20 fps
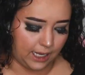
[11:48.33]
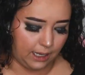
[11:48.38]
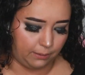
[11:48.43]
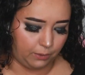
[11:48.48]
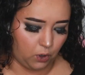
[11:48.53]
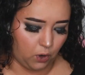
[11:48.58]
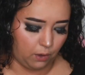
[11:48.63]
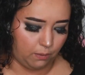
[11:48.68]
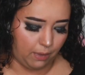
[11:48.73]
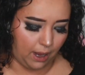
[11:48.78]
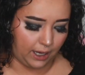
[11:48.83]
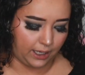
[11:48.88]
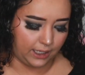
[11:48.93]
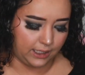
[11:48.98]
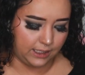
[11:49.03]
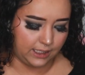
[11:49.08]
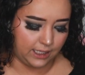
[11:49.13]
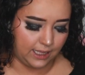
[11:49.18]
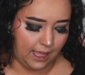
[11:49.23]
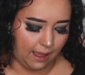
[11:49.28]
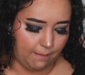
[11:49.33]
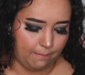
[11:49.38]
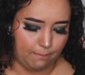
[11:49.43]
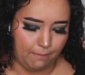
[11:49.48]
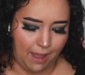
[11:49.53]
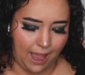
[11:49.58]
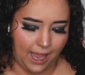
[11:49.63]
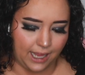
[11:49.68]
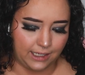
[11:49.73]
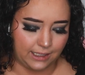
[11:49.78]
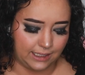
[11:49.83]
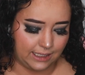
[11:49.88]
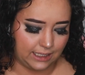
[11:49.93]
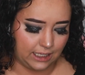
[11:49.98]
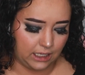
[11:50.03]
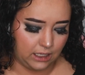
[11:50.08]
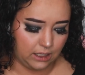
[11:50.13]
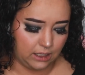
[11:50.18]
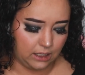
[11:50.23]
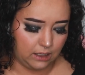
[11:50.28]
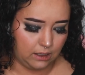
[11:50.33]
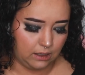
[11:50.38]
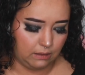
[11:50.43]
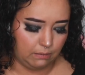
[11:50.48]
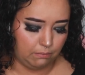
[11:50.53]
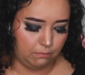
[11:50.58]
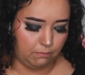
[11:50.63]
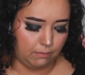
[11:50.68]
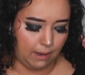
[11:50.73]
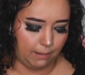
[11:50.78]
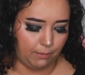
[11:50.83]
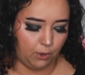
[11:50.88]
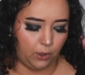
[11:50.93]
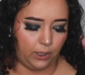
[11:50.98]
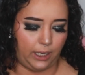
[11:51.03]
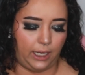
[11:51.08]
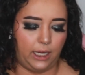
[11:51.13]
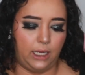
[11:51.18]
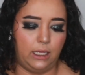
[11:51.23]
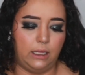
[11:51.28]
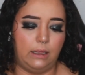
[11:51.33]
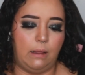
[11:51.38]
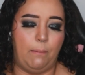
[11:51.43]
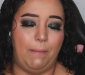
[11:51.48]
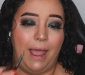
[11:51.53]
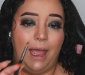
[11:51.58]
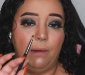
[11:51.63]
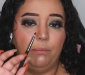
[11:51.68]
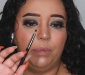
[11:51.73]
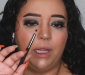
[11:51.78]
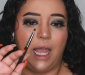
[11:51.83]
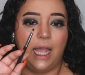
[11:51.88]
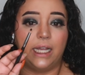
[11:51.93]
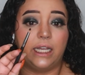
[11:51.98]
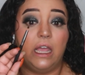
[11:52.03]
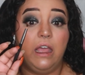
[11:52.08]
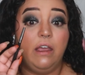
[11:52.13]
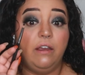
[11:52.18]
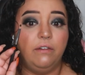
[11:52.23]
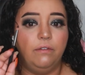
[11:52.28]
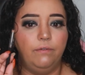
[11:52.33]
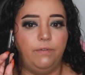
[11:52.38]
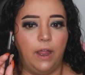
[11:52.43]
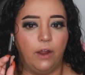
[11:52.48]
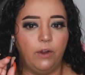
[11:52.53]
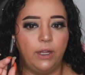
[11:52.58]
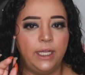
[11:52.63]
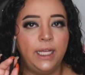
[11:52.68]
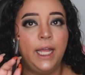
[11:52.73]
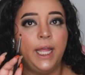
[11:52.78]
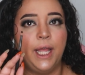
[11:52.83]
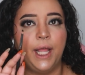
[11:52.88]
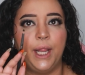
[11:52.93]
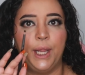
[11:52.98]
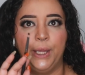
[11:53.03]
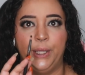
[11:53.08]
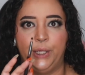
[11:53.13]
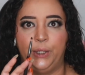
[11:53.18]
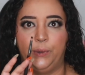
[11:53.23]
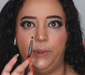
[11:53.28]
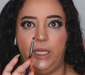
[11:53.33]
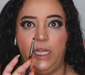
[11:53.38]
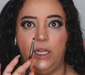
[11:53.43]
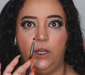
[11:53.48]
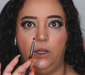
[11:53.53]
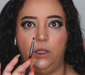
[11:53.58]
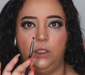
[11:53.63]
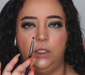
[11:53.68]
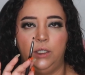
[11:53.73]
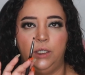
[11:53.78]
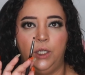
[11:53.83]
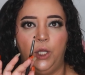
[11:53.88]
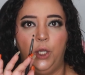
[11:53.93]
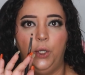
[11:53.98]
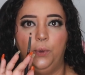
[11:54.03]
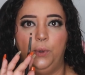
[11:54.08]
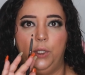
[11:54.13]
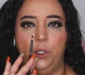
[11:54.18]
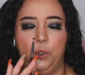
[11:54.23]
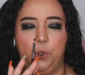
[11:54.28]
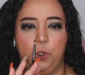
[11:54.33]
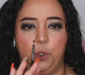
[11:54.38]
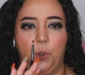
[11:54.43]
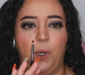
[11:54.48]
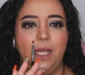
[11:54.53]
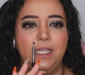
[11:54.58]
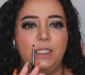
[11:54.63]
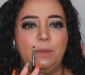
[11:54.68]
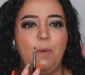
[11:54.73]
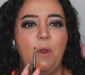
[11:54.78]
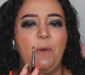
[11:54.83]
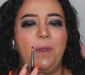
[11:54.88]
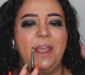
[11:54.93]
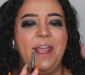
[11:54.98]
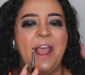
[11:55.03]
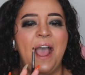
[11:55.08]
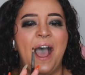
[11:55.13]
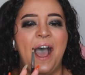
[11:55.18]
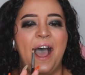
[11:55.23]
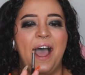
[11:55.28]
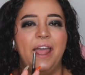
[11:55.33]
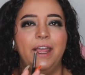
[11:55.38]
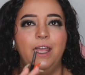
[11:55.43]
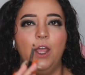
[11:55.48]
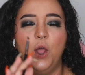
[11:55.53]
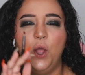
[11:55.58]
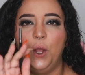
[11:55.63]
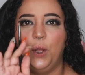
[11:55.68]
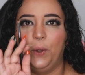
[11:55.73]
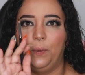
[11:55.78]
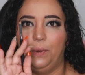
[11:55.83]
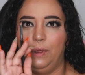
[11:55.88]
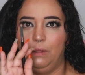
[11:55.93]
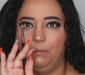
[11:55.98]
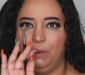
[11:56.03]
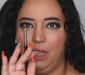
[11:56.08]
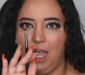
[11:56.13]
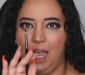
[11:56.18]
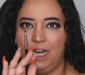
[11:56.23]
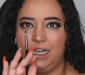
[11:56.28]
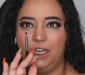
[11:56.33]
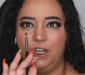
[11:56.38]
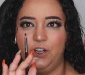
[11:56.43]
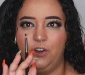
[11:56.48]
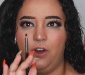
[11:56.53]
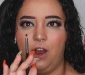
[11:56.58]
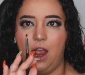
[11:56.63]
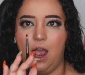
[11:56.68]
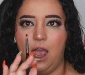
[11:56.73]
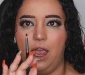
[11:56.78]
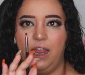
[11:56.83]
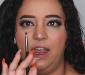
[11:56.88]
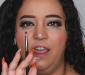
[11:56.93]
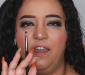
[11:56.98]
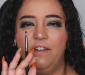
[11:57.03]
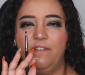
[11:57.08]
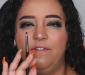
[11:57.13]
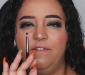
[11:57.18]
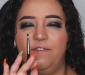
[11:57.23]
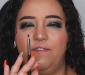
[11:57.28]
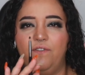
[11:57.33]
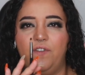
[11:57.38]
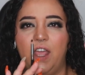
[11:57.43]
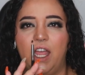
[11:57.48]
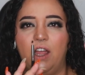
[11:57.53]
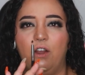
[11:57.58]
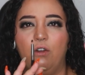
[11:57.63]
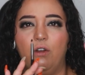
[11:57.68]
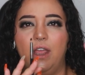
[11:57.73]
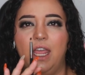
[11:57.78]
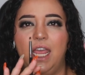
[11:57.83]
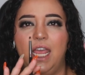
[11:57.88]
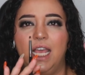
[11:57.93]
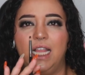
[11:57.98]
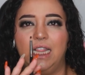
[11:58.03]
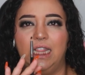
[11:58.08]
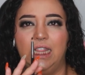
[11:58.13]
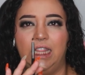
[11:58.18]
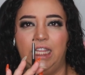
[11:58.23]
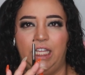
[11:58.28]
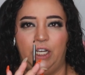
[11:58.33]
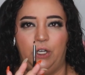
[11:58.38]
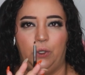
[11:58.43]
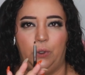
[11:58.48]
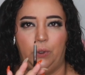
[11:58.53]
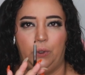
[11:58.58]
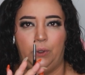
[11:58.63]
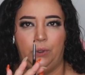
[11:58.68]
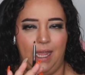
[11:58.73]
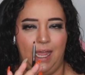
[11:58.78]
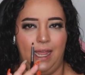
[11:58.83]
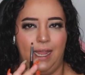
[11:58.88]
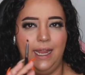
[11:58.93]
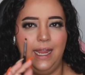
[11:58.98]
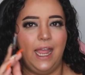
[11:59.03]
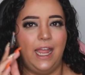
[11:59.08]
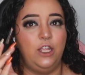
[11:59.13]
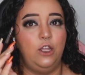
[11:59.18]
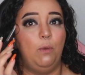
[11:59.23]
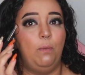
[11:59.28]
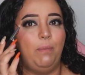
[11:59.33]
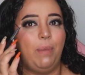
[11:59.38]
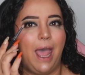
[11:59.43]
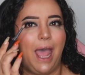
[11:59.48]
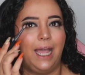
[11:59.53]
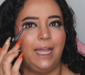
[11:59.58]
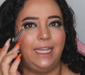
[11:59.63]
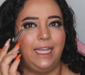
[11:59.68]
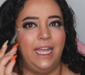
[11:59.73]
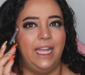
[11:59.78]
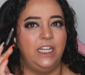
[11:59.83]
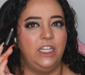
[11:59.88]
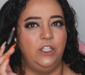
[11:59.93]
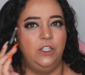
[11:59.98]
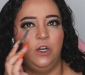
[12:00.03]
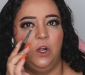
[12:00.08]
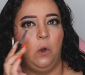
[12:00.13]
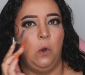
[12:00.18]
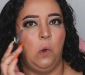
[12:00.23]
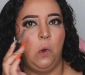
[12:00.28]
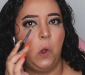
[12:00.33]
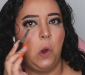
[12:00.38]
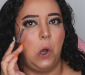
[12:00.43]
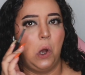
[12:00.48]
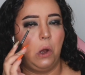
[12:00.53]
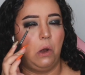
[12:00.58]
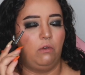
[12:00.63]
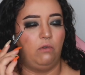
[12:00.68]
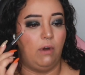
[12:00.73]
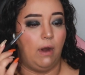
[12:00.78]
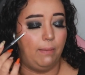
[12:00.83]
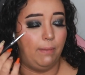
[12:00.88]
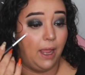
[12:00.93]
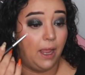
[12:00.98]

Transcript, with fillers: and I'm going back into that matte memory, the matte black. Very little here. When you do a smoky eye with black under eye, very little, okay? And you pack it, you don't rub